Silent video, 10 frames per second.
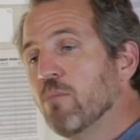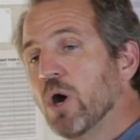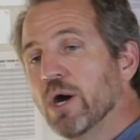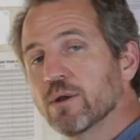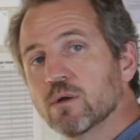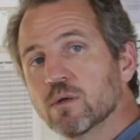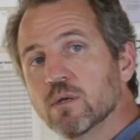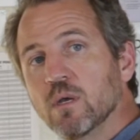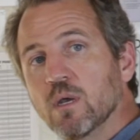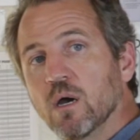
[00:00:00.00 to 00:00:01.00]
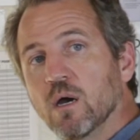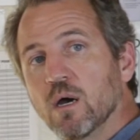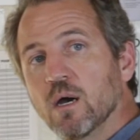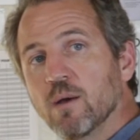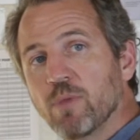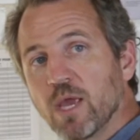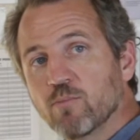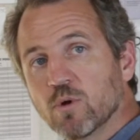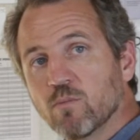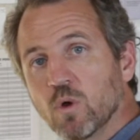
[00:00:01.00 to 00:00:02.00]
modern
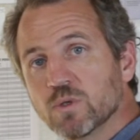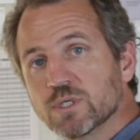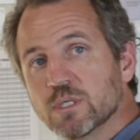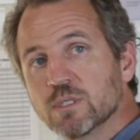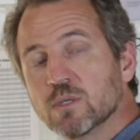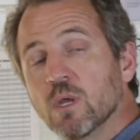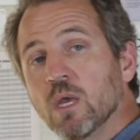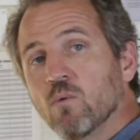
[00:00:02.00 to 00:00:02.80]
paper emulsions,